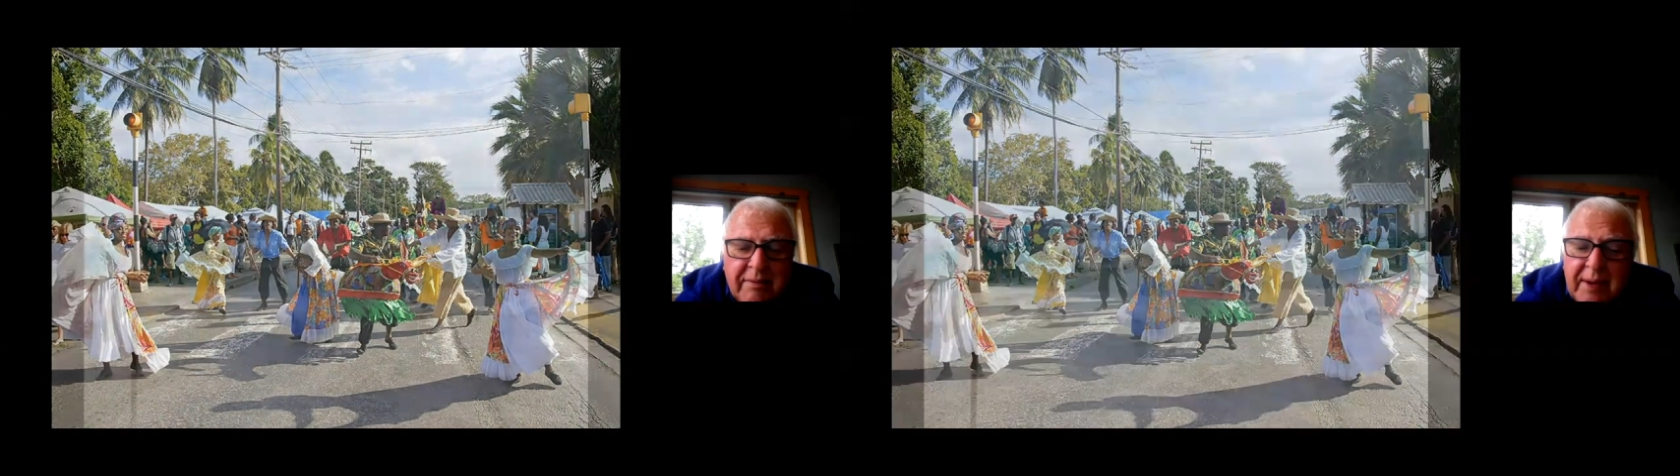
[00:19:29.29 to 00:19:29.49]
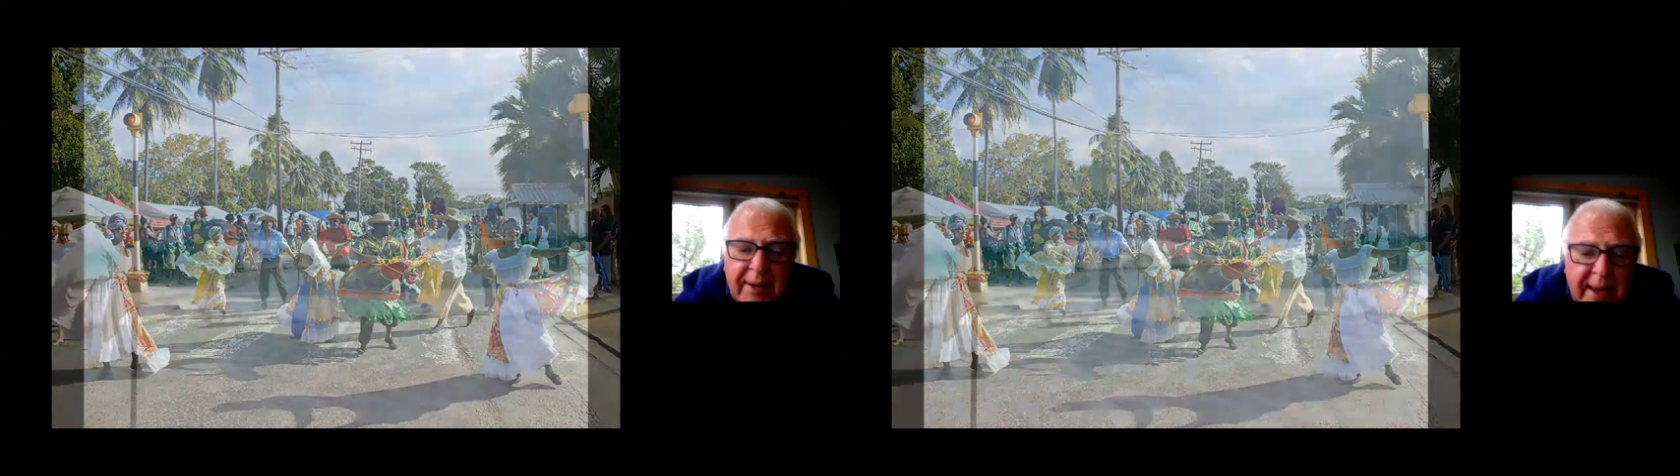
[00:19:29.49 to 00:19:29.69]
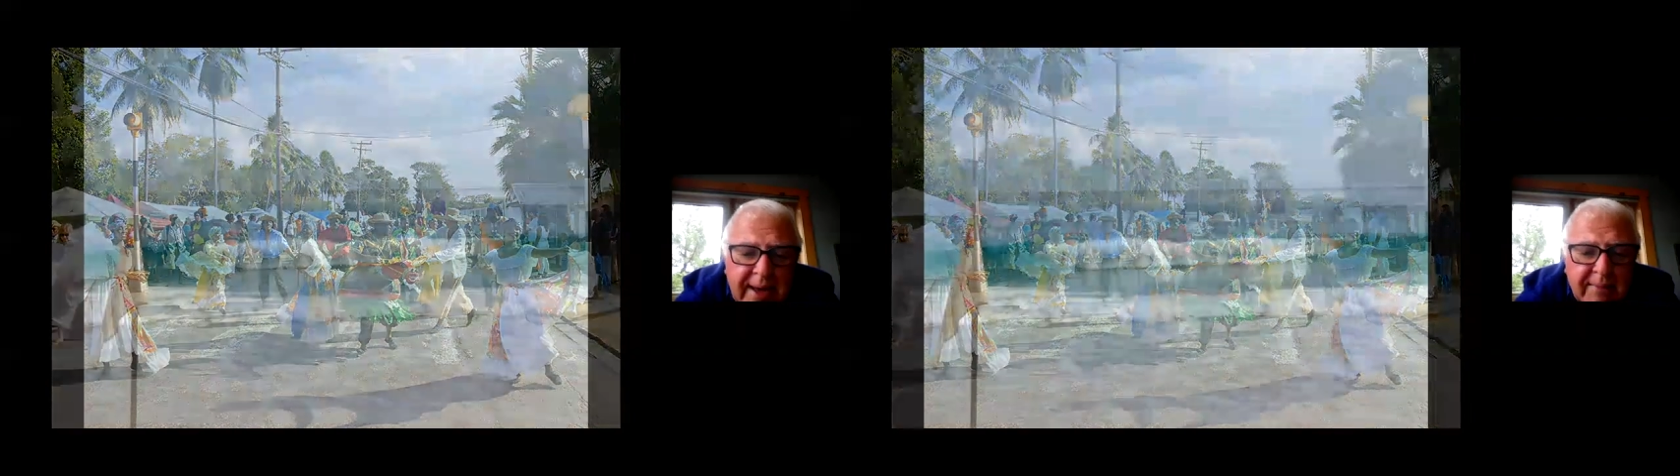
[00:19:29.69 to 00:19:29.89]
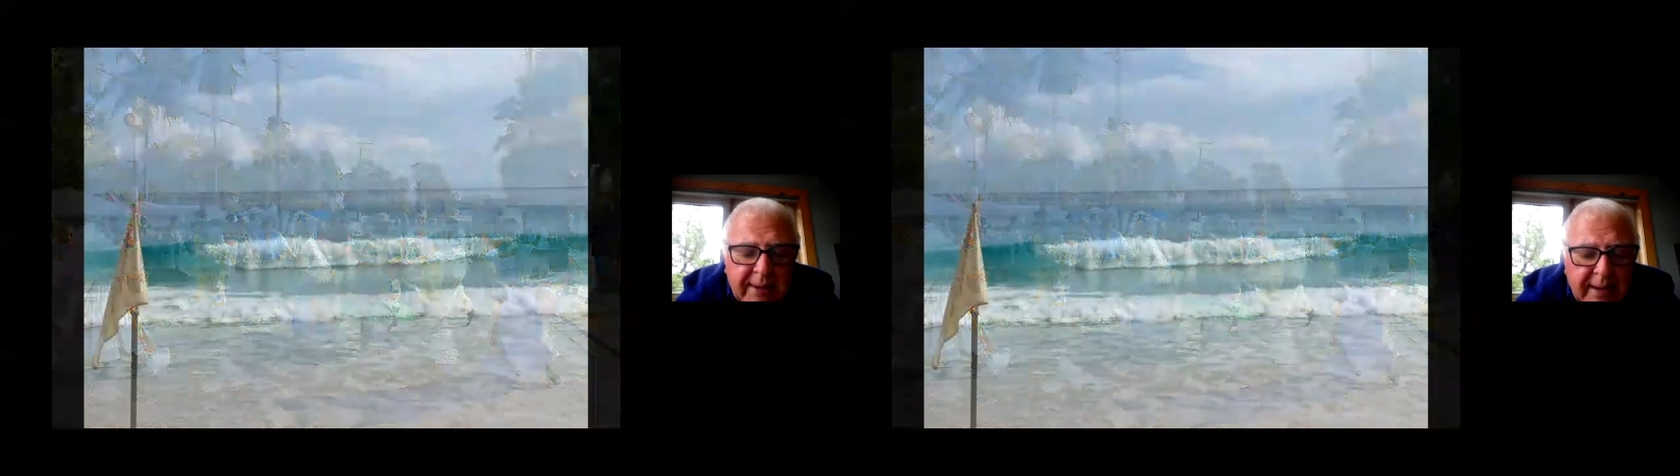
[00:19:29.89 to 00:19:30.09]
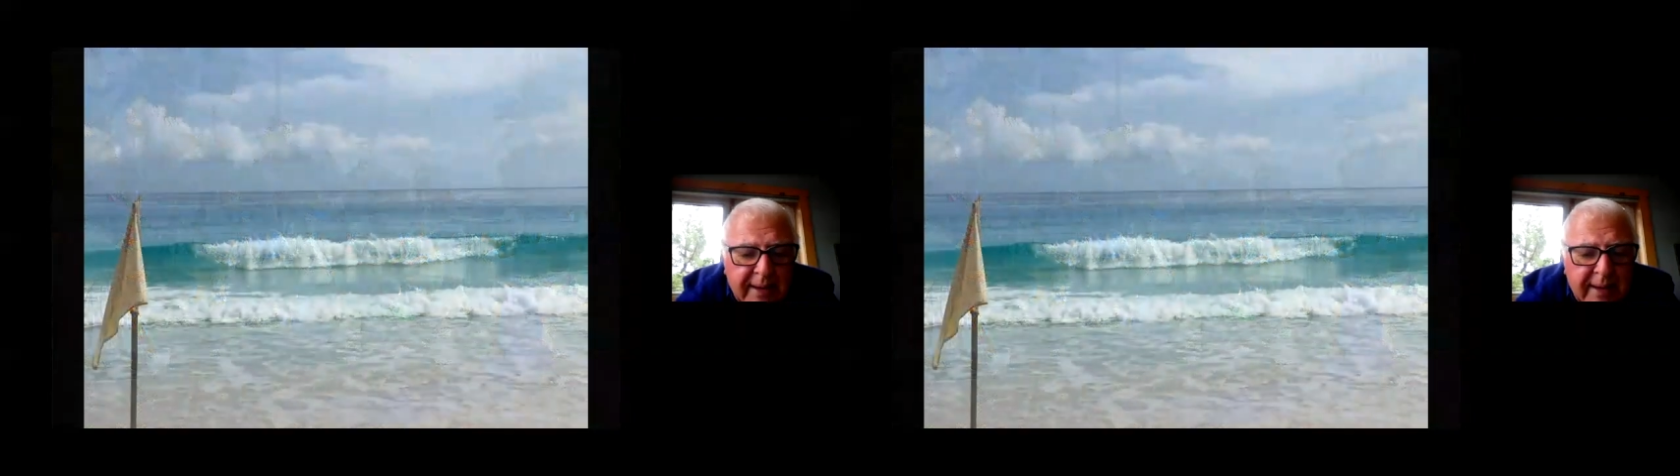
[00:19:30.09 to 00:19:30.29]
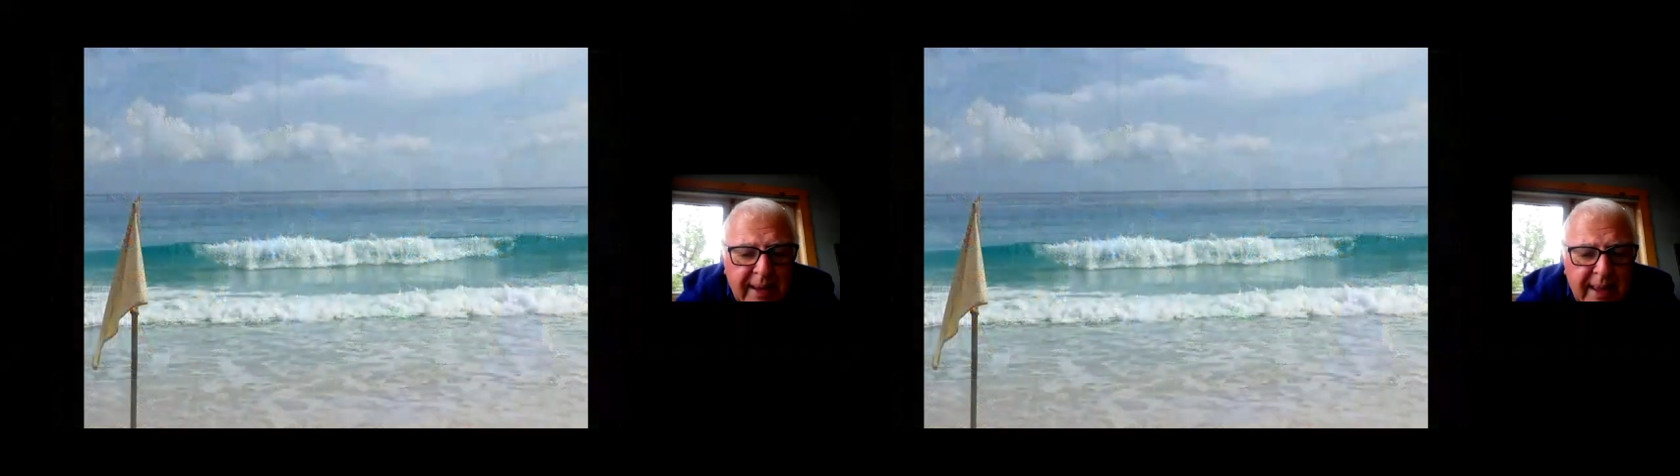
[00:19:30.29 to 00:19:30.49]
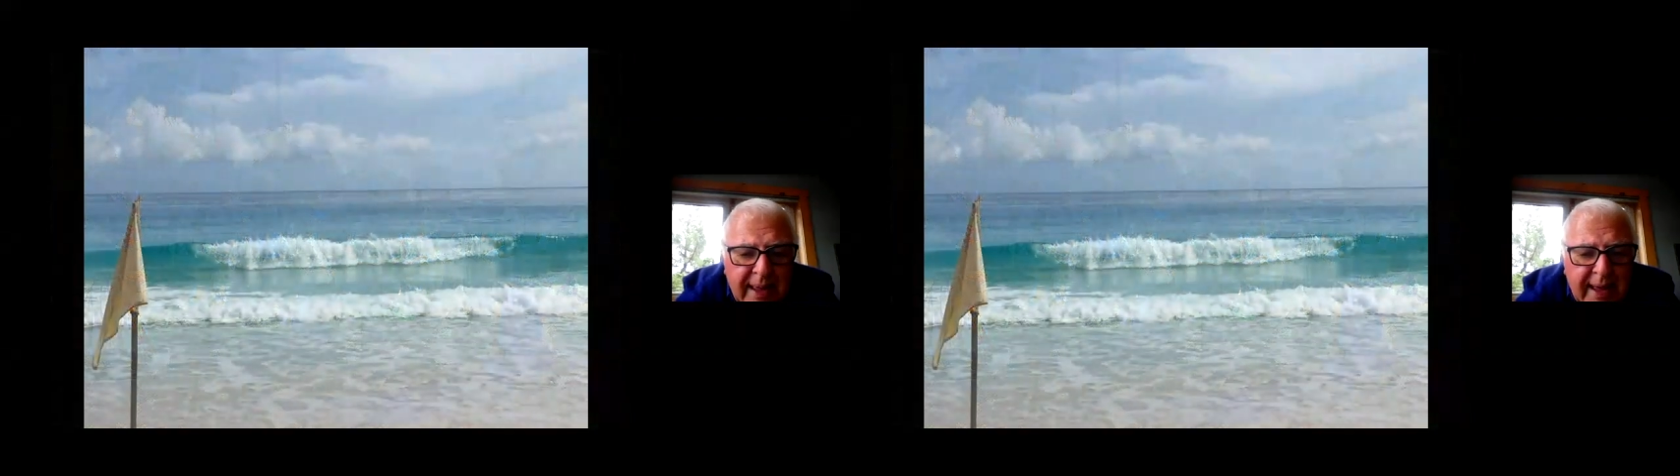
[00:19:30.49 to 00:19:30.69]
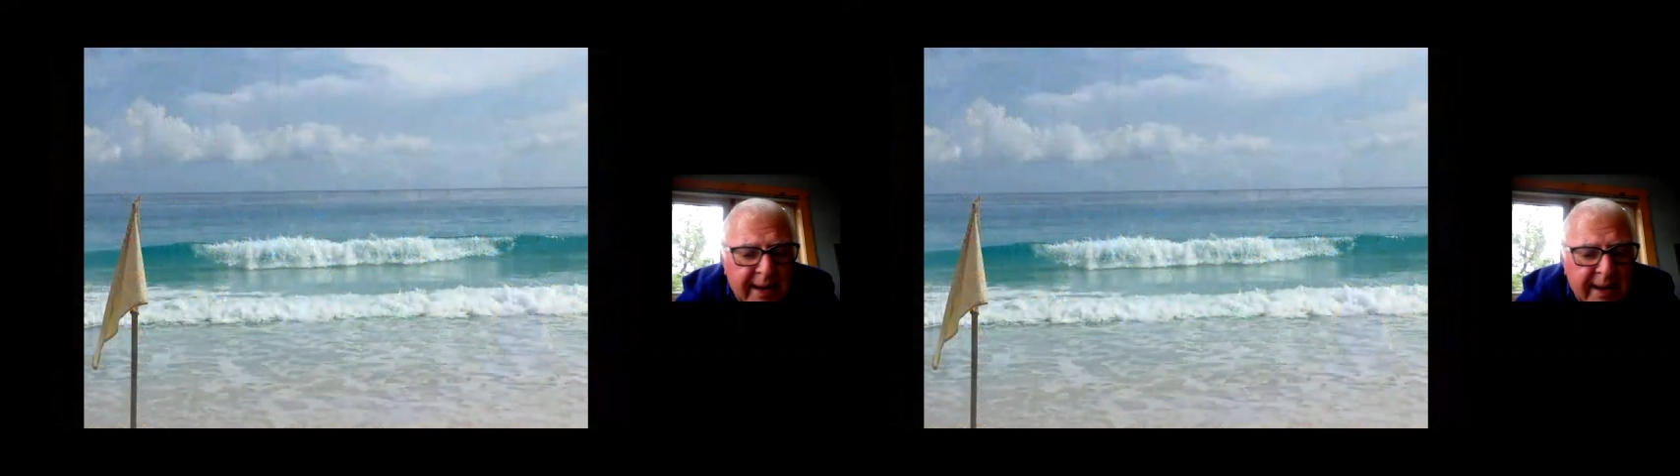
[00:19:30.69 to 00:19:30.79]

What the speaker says: and it is very evident,